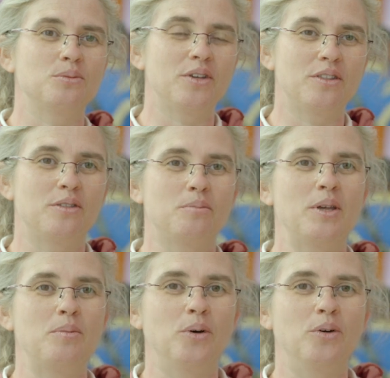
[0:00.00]
with the
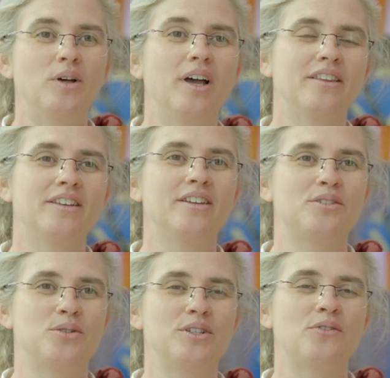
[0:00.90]
people at the
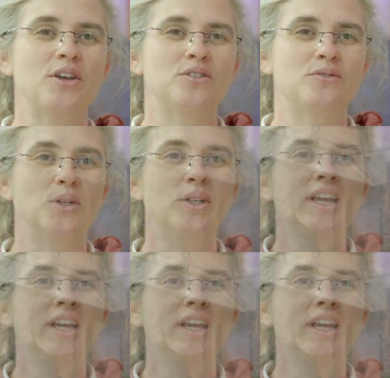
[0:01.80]
Histories Festival